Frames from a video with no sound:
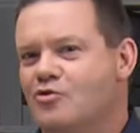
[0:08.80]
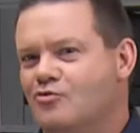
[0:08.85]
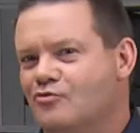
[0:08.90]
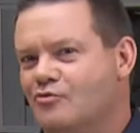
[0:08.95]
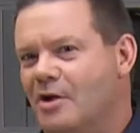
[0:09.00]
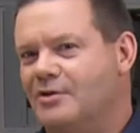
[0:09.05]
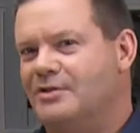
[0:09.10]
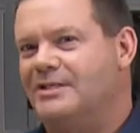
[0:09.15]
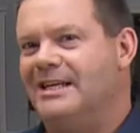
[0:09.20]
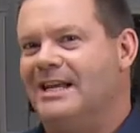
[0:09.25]

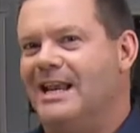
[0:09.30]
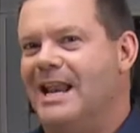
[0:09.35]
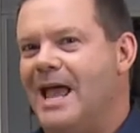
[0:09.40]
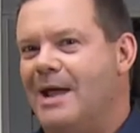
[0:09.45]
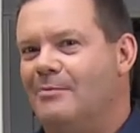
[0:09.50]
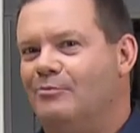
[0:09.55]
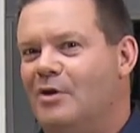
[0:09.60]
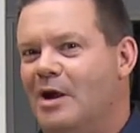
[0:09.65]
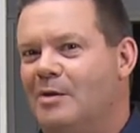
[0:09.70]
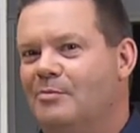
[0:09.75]
roasted
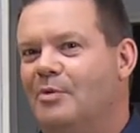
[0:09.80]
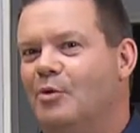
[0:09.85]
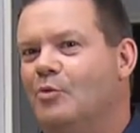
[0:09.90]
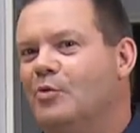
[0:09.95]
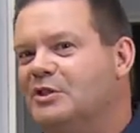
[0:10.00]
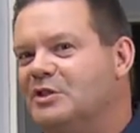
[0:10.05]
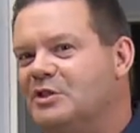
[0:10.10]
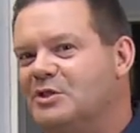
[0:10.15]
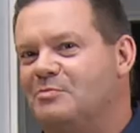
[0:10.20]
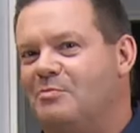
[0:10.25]
lamb rump
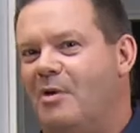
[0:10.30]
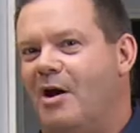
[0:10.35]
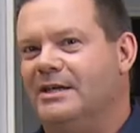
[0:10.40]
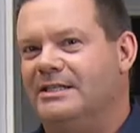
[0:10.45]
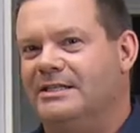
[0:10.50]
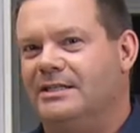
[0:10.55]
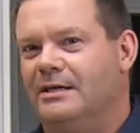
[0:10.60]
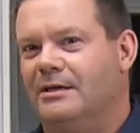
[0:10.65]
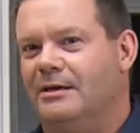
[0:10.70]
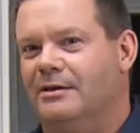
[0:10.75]
with
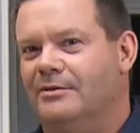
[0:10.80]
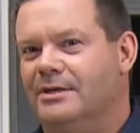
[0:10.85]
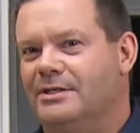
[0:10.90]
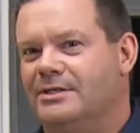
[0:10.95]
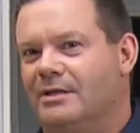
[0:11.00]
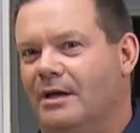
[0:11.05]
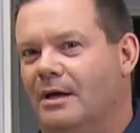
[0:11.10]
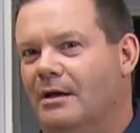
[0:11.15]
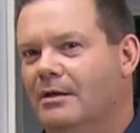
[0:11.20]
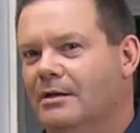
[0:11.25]
spicy
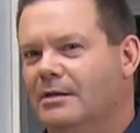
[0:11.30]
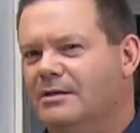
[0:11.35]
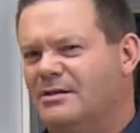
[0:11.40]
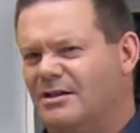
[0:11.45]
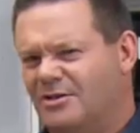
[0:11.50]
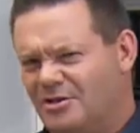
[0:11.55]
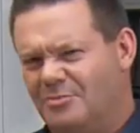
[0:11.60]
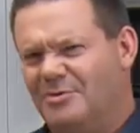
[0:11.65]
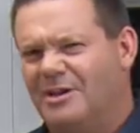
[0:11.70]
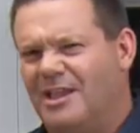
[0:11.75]
harissa.
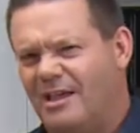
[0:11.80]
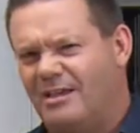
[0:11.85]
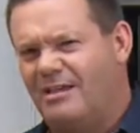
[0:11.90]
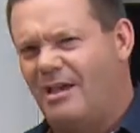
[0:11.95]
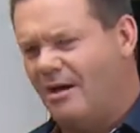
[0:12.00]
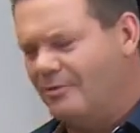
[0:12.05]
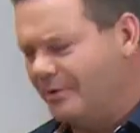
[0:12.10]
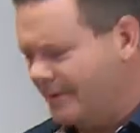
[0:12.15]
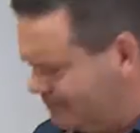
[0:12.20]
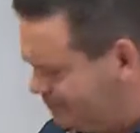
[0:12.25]
So should we get
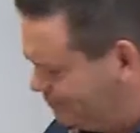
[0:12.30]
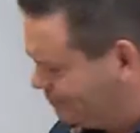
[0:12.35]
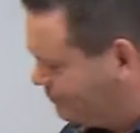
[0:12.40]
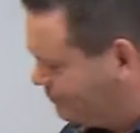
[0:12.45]
going?